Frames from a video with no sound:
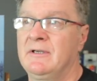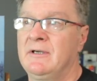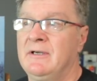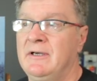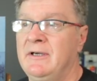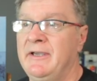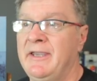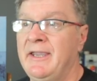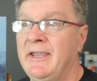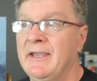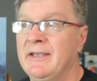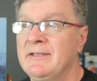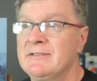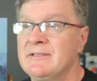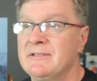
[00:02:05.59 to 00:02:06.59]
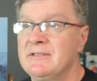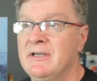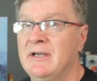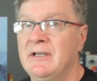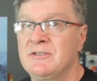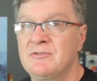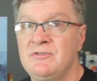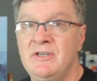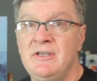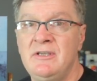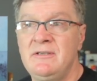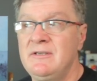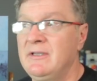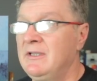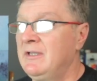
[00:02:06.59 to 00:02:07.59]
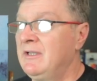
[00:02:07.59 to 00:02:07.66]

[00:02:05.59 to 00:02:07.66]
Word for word: Uh, and uh, today